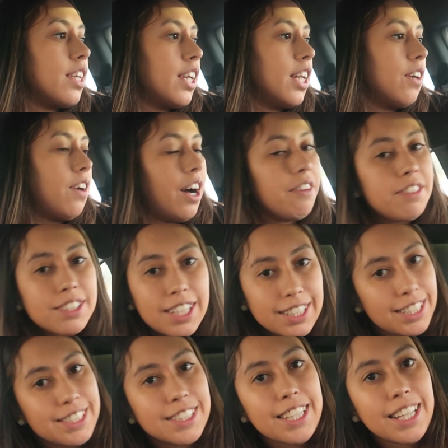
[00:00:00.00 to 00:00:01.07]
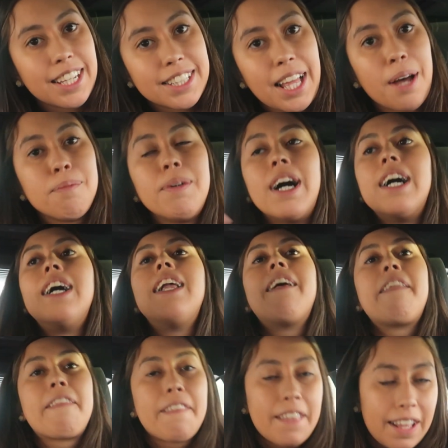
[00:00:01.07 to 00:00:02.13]
You know, obviously I didn't say it like that, but
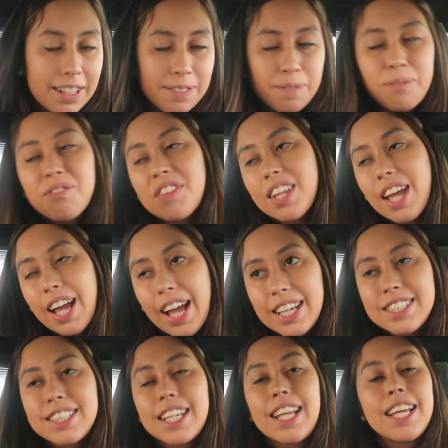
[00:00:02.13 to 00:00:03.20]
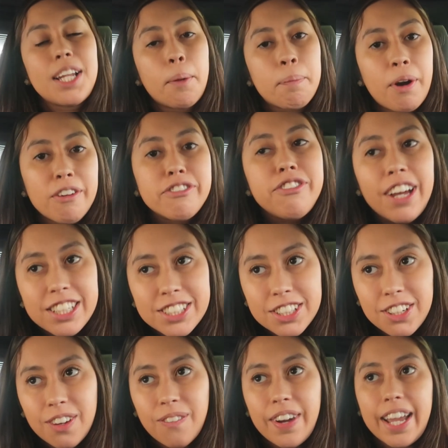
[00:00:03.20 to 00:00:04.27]
I said it in a
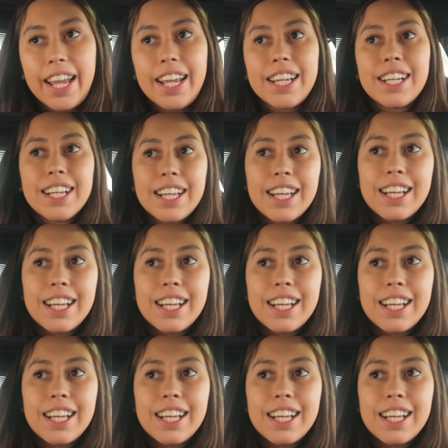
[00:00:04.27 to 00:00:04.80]
professional way